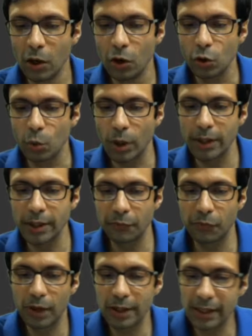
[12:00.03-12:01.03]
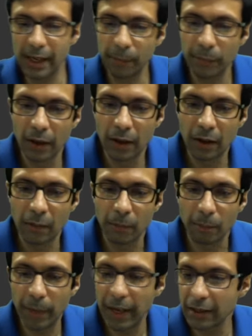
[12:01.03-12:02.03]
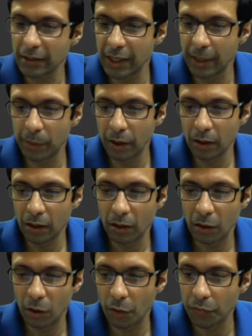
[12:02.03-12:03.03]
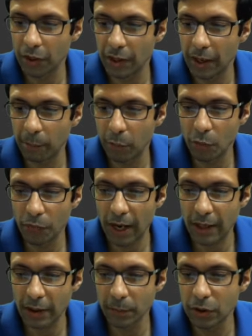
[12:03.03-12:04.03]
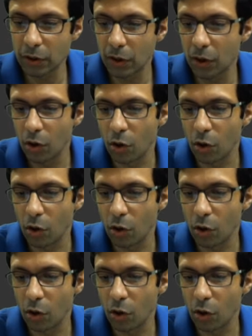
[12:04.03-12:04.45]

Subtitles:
So what is the first step? Make a table of the number of atoms